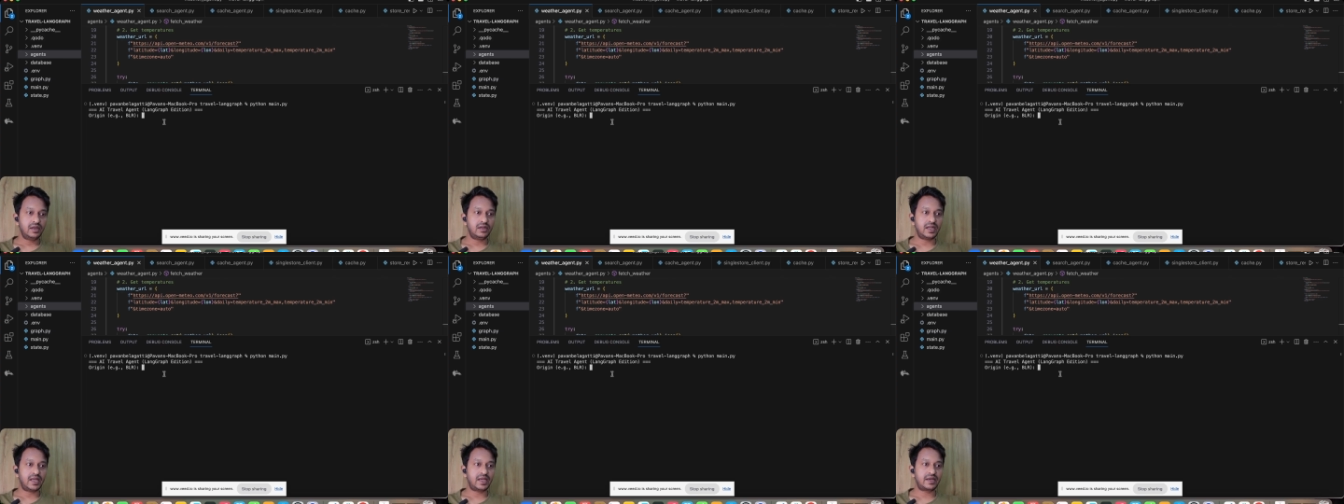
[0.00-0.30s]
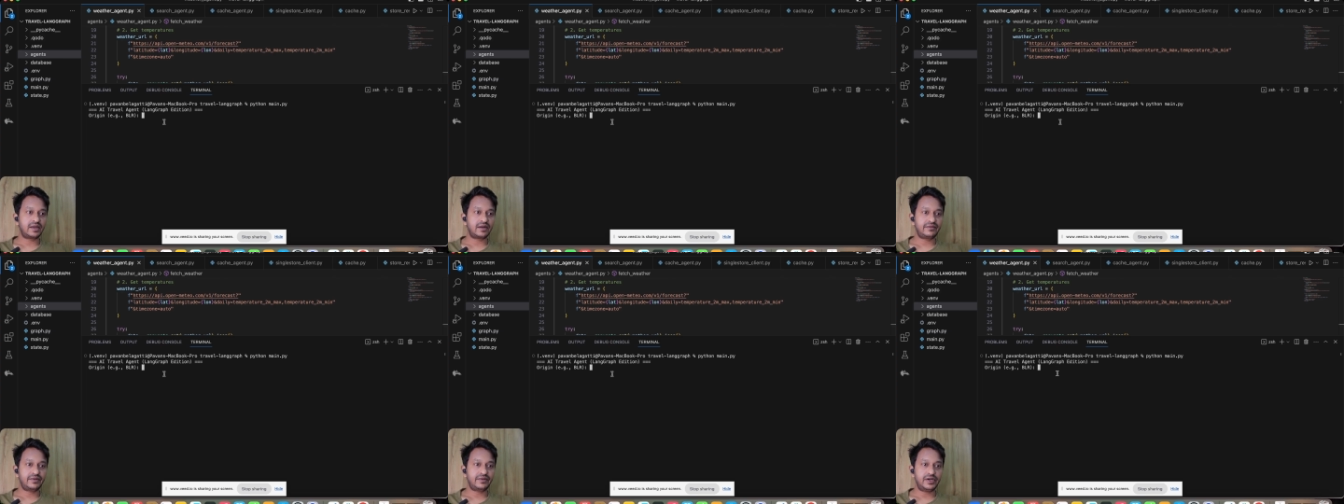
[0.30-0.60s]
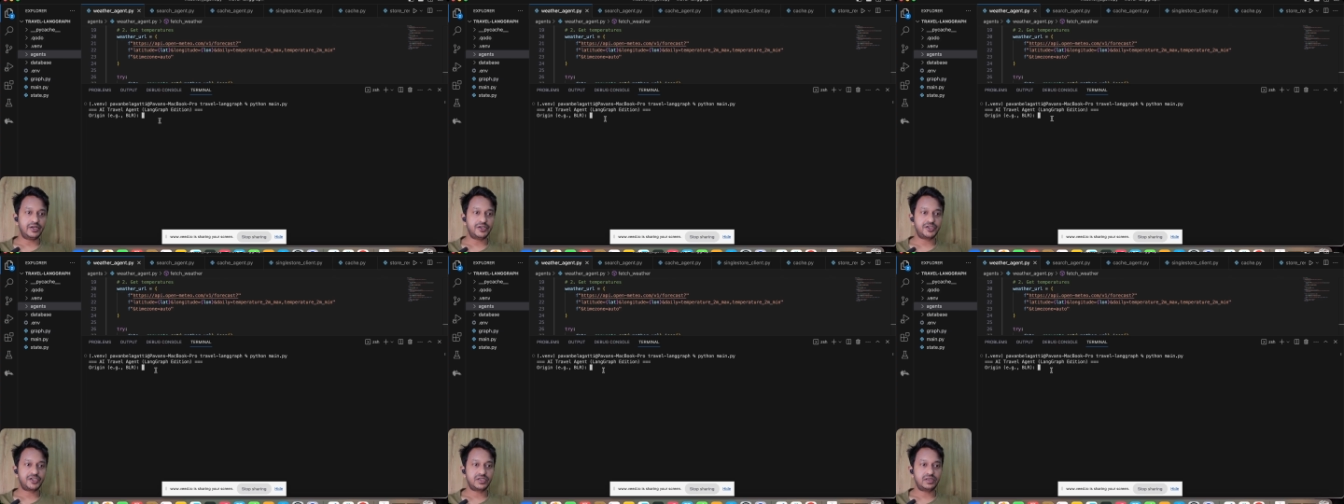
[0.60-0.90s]
LangGraph
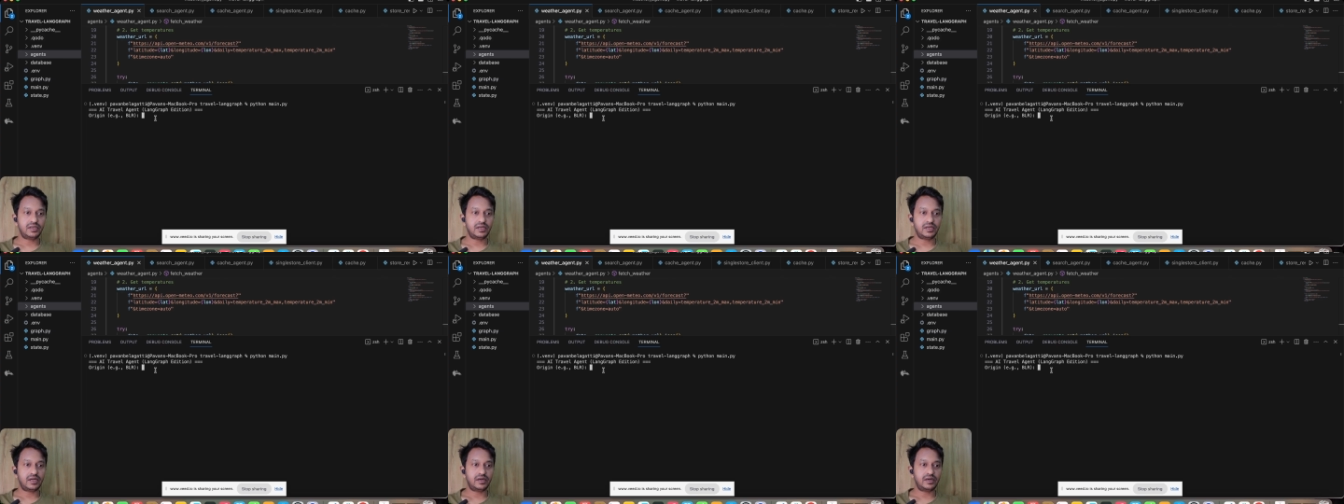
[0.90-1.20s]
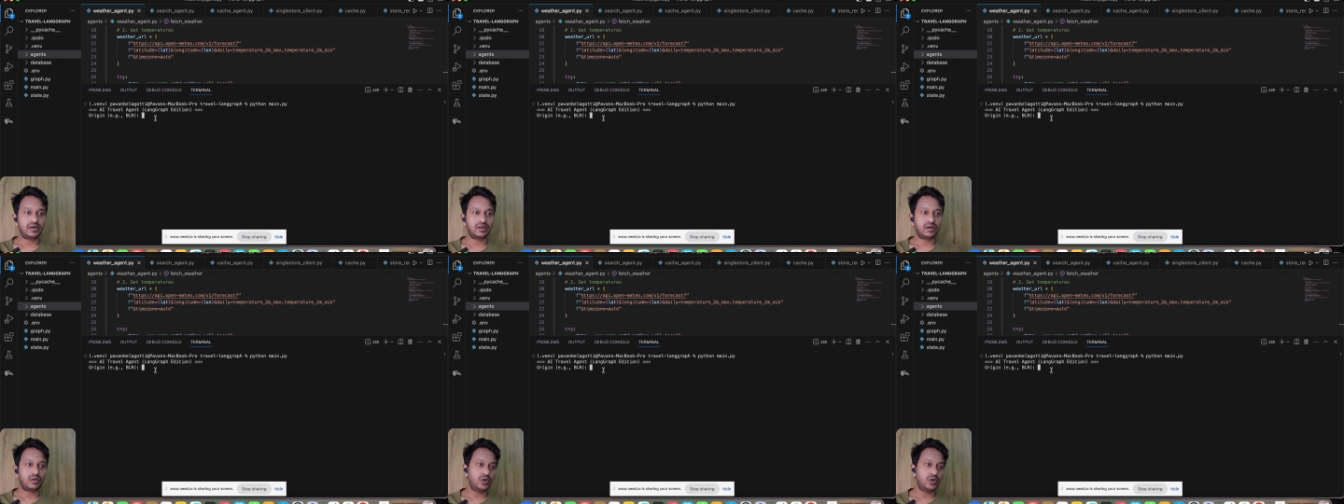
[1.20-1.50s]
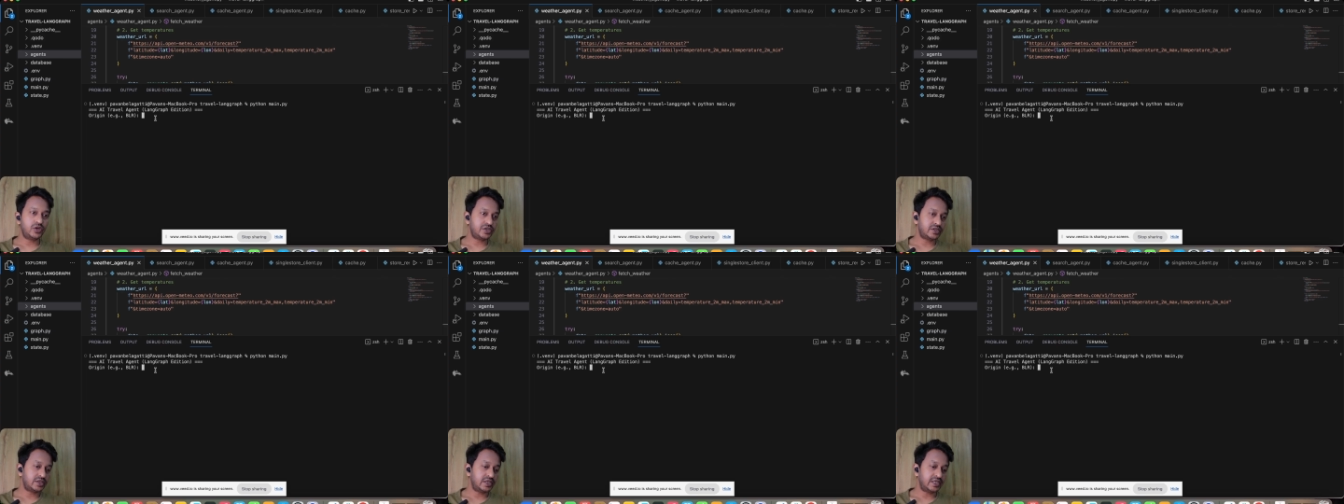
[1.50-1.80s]
edition and
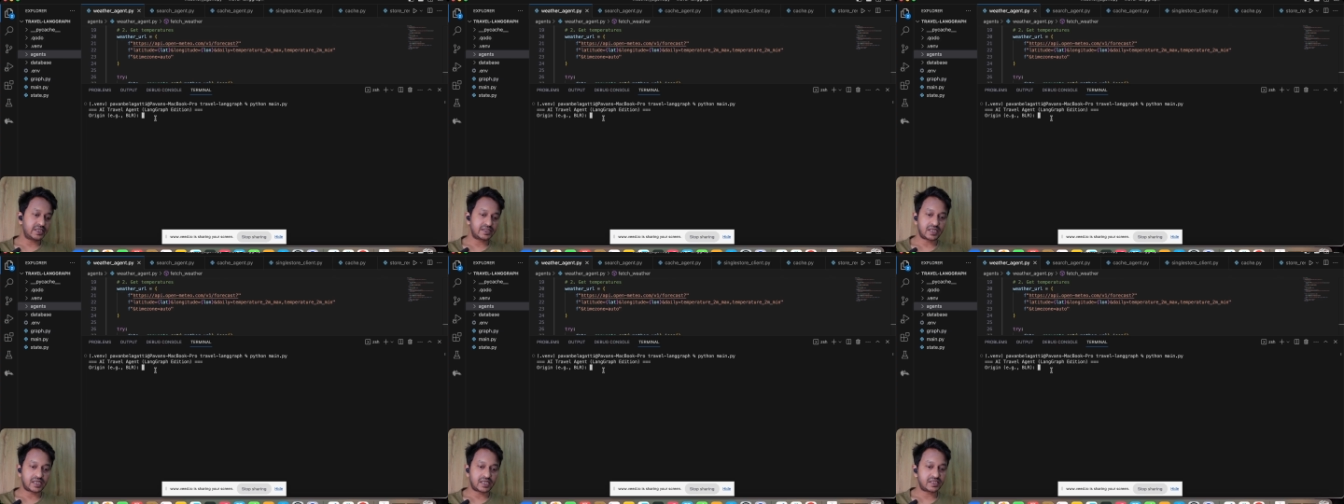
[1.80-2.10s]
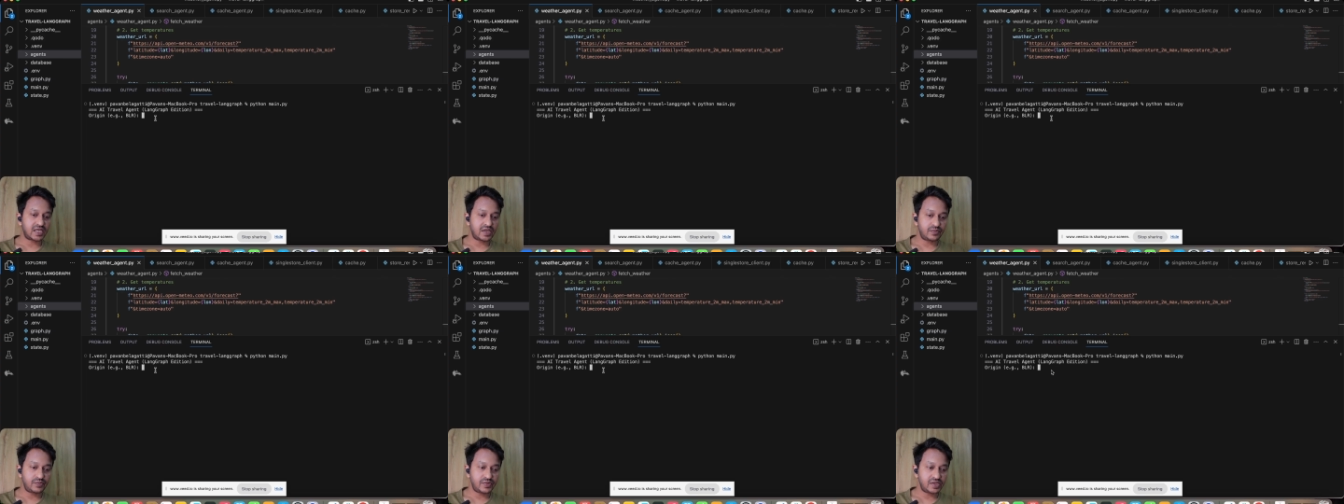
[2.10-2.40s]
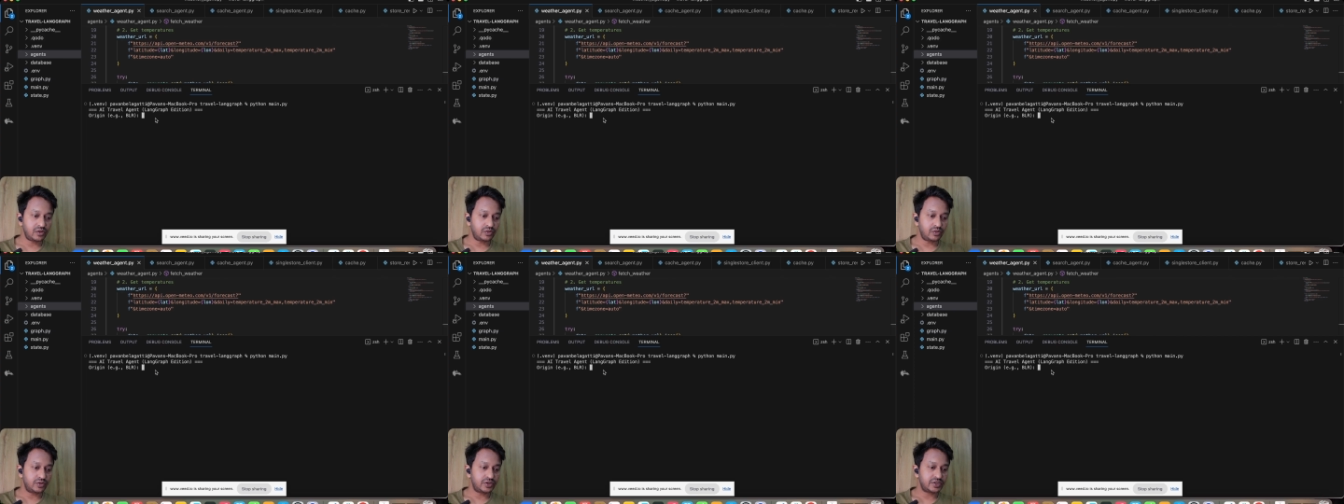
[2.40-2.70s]
origin. It is asking
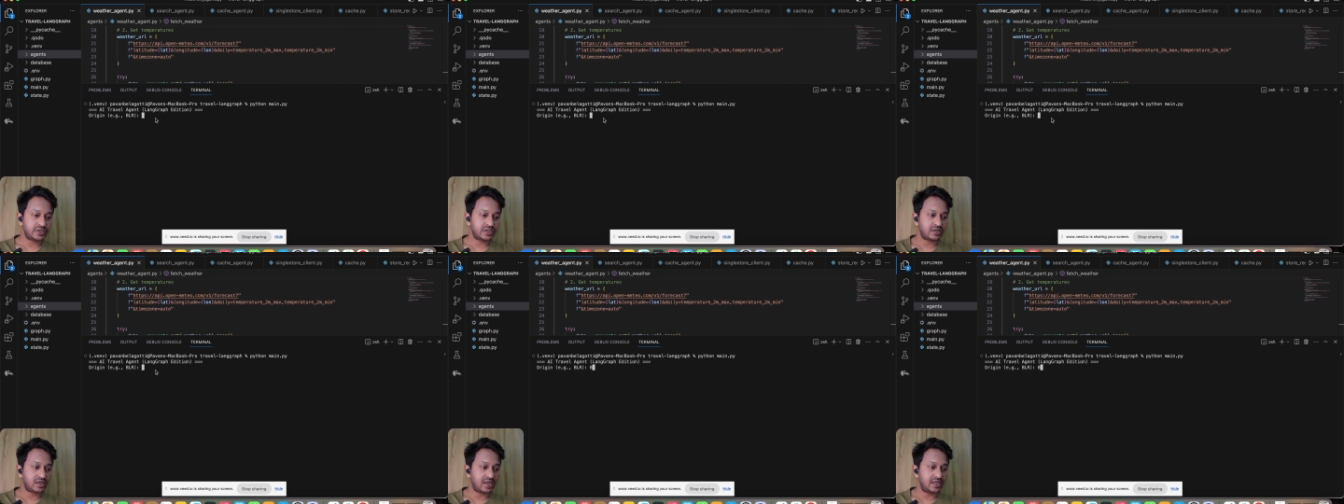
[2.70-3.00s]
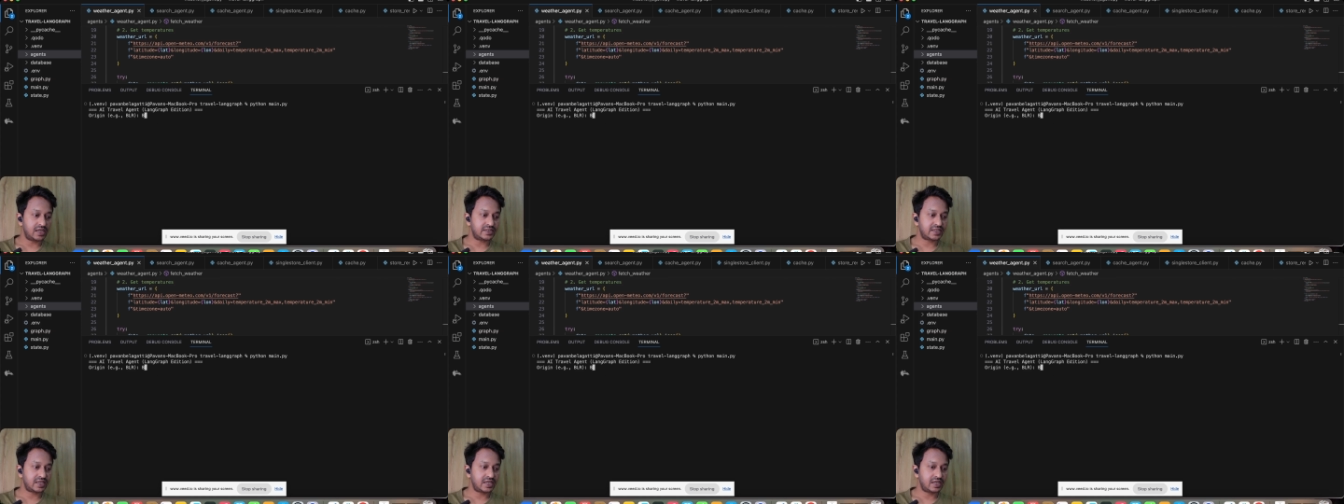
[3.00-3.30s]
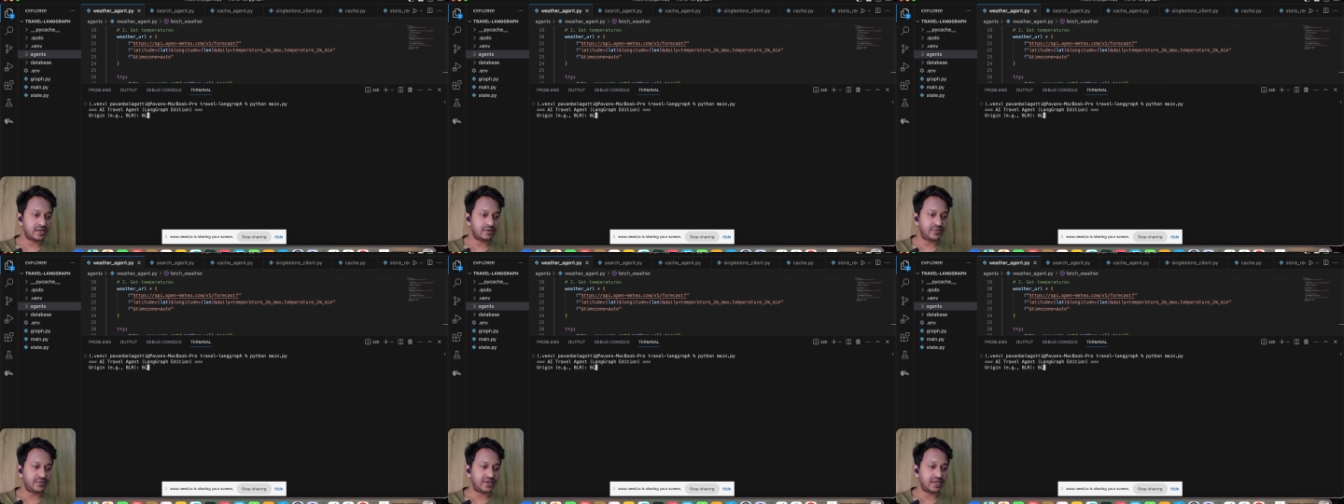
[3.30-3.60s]
me the origin, I'll
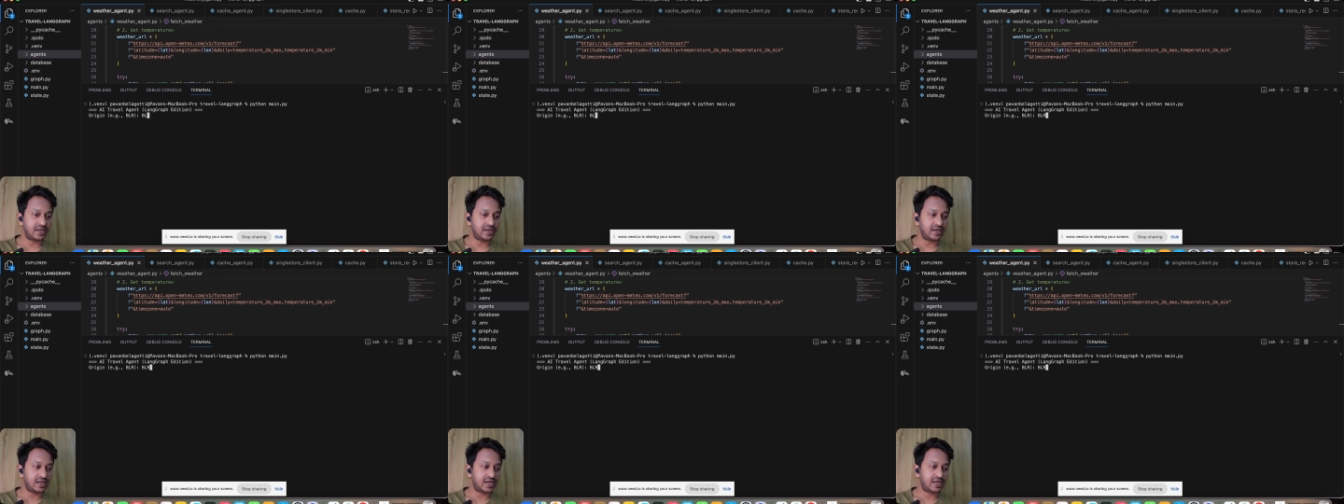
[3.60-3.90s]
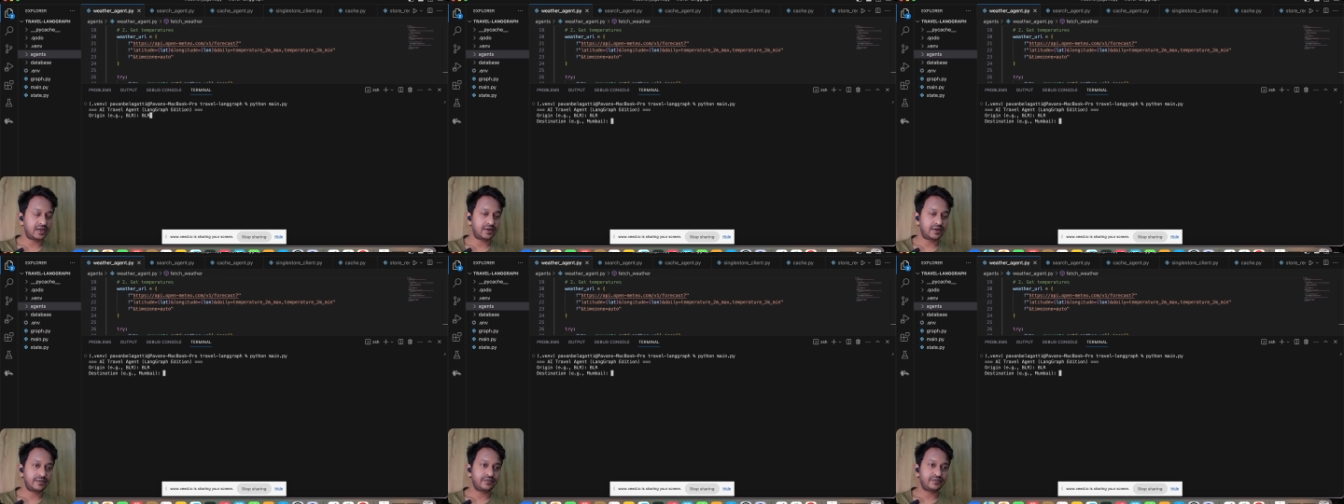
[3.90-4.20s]
say BLR.